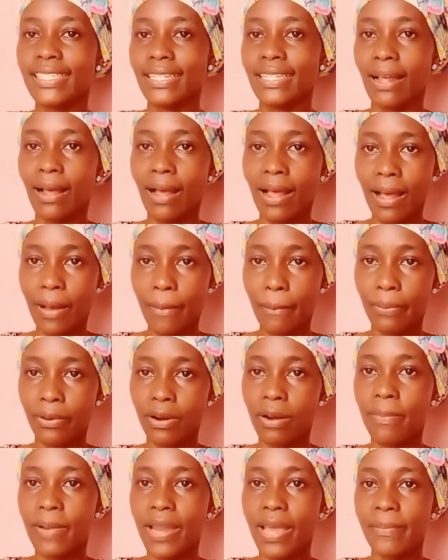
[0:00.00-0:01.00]

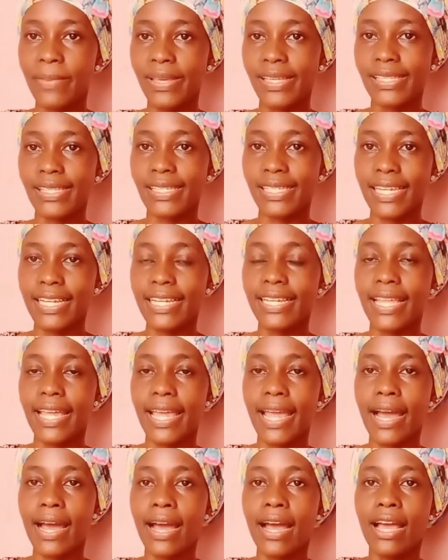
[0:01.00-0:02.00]
problem is still there,
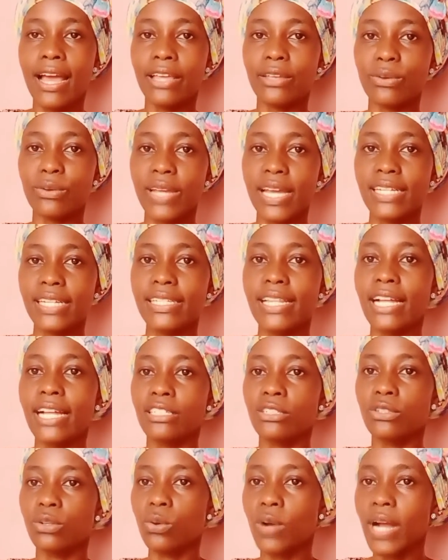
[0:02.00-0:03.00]
you get that you
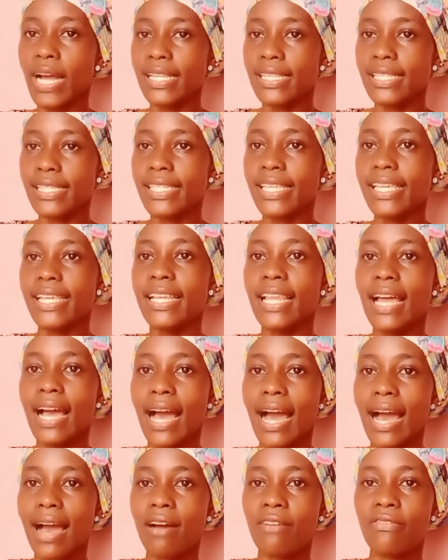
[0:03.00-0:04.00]
can still have
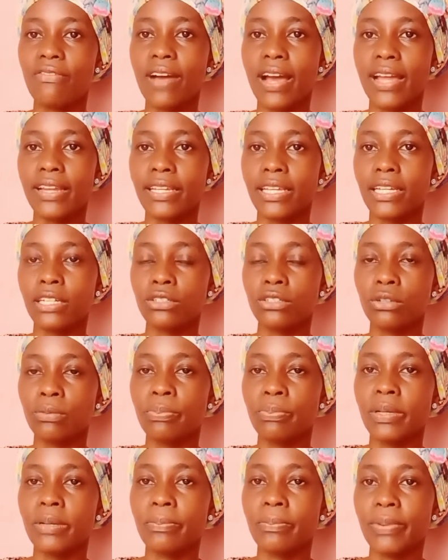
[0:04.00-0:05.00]
an ectopic
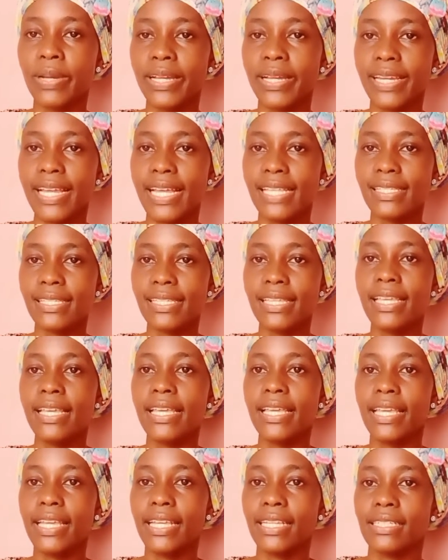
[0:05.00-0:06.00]
pregnancy
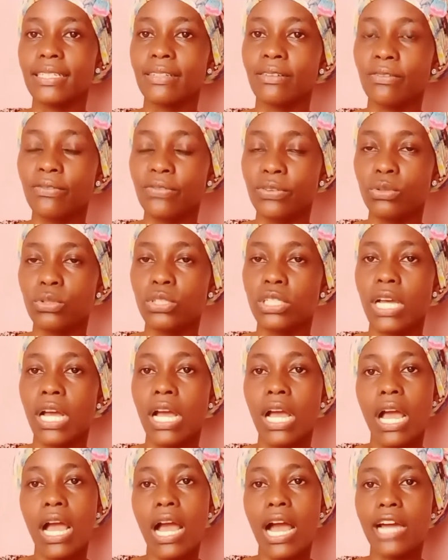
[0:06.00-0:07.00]
in future.
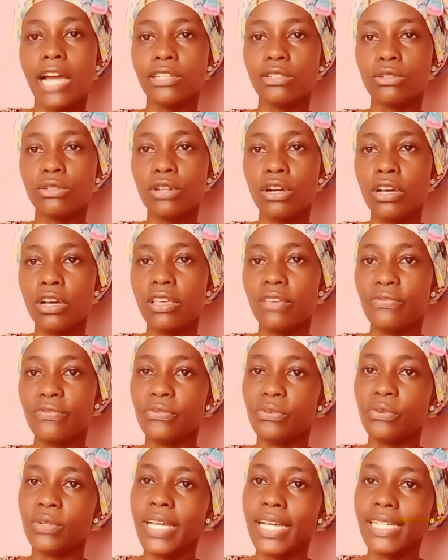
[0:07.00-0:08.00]
And if you
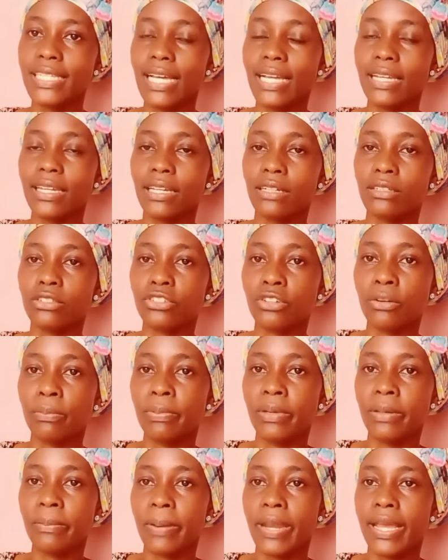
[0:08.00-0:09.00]
get an ectopic
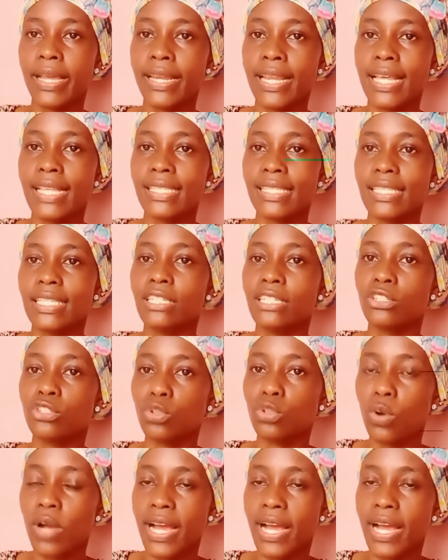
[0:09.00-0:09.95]
pregnancy twice